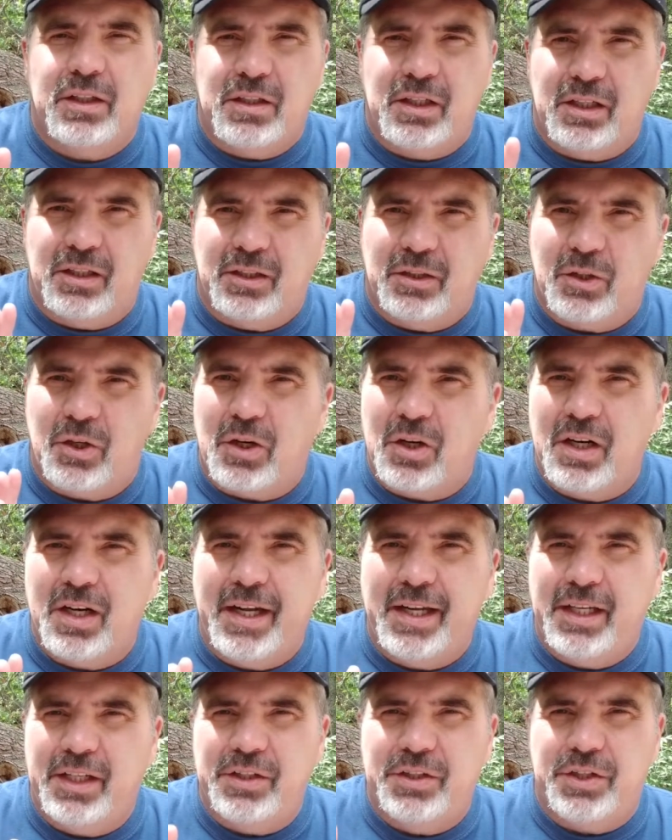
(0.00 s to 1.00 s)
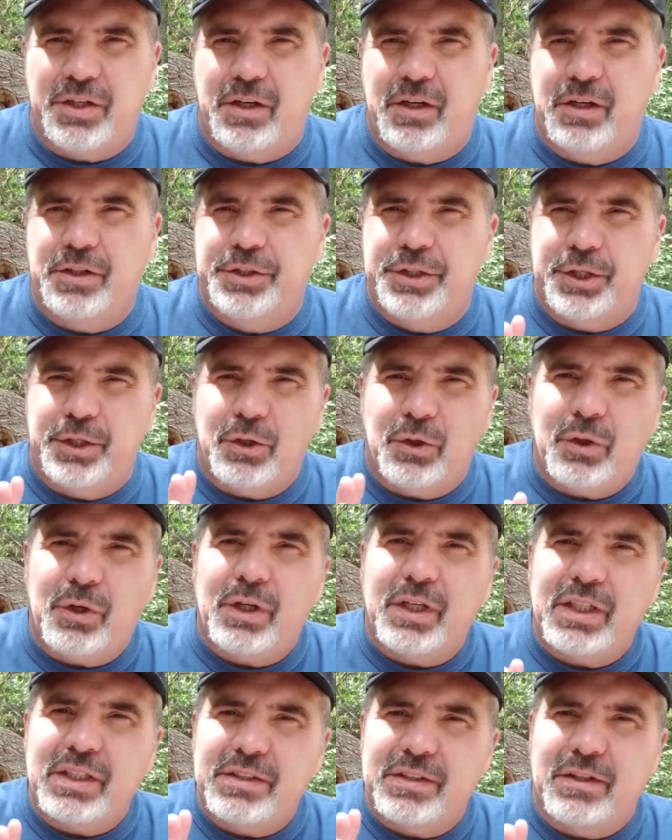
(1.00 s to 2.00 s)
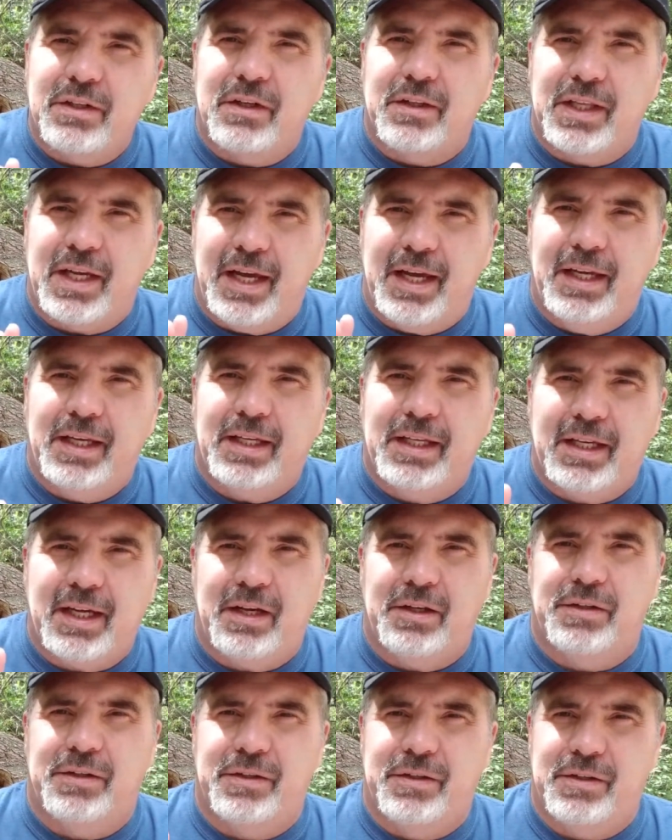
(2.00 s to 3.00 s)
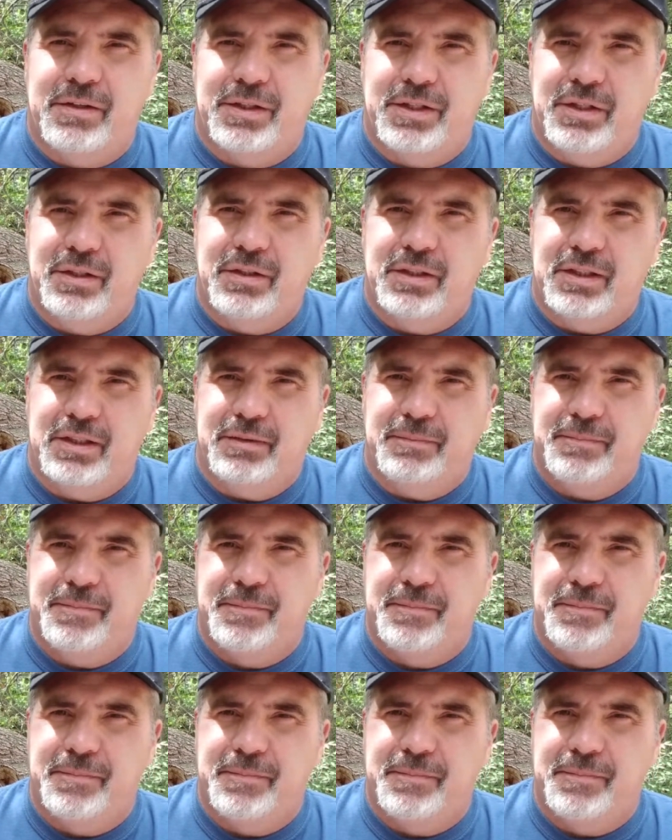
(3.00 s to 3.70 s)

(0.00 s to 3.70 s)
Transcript: or RA in charge should always know the head count of their unit.